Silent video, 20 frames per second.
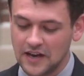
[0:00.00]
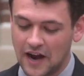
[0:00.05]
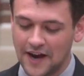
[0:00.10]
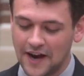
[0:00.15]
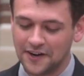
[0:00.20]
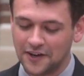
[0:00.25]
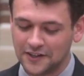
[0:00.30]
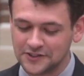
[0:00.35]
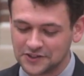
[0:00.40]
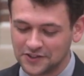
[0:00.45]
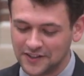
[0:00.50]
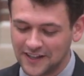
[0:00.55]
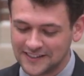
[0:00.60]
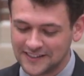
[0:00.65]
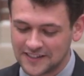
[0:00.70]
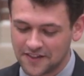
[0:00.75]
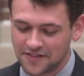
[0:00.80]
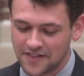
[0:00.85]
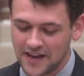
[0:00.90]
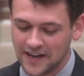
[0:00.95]
I'd also like
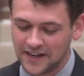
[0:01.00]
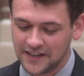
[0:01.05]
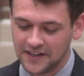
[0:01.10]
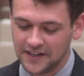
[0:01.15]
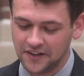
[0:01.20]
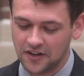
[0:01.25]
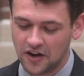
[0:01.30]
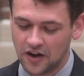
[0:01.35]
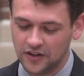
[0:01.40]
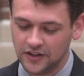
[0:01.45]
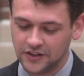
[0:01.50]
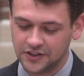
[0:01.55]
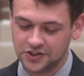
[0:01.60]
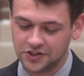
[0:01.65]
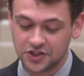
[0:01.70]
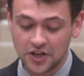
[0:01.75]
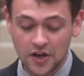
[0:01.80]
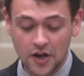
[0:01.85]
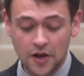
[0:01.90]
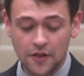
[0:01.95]
to thank and acknowledge